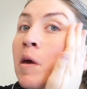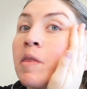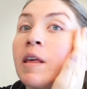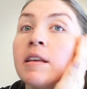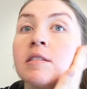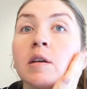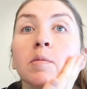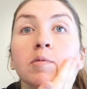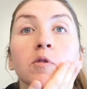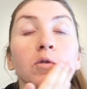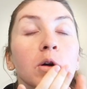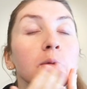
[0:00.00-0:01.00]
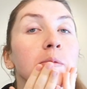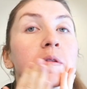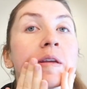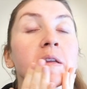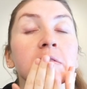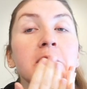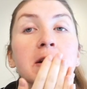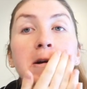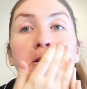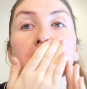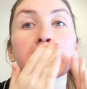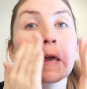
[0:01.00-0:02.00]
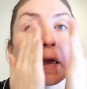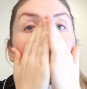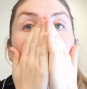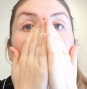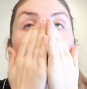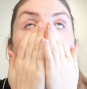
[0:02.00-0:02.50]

this absorbs into your skin